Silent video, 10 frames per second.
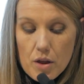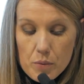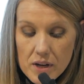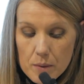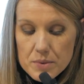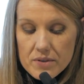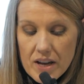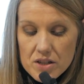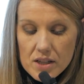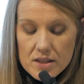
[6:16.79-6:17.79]
3 cups of
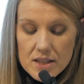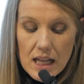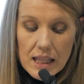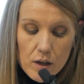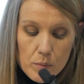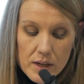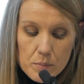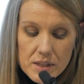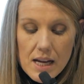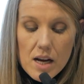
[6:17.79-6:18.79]
veggies, a little bit
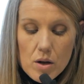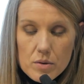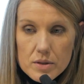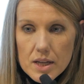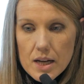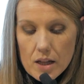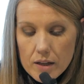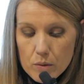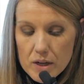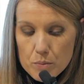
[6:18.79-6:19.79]
of potatoes, and a
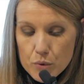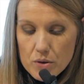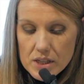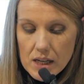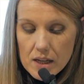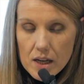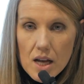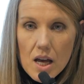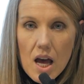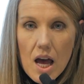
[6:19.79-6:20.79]
little bit of protein,
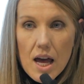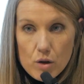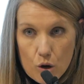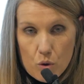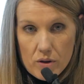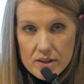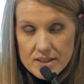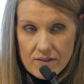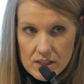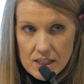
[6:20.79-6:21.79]
and no more than
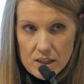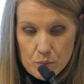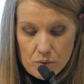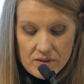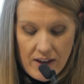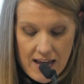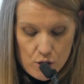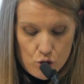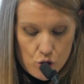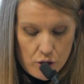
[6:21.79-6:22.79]
7 teaspoons of
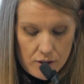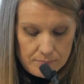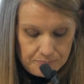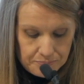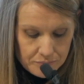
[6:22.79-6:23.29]
added sugar.